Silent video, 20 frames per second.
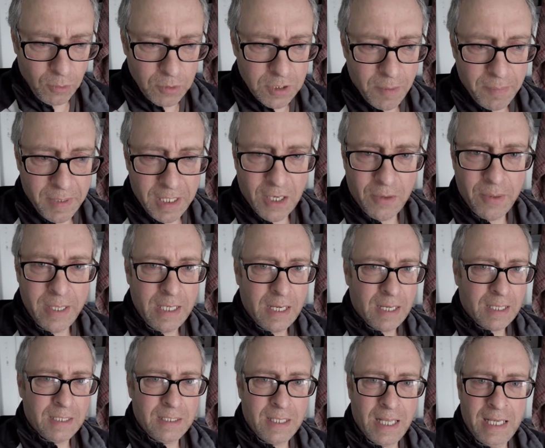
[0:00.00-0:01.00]
also been doing,
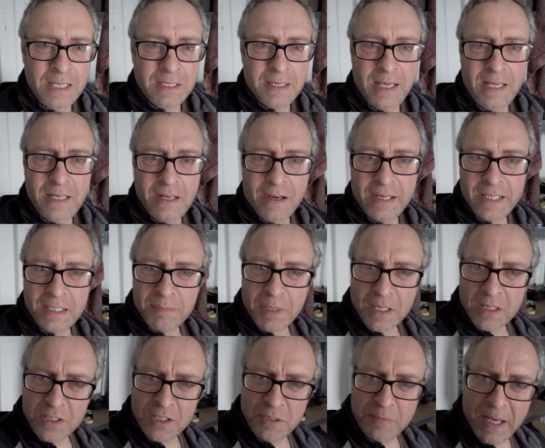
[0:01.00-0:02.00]
and the keen-eyed
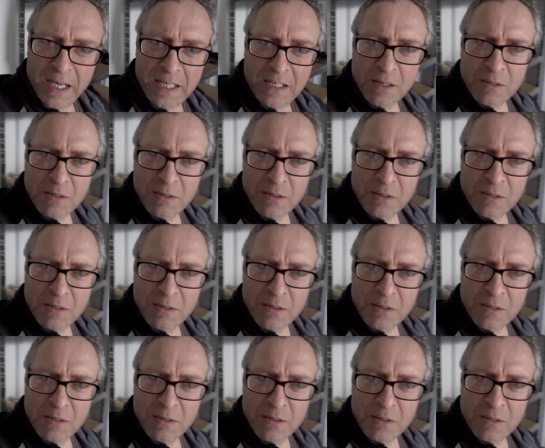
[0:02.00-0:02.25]
amongst you may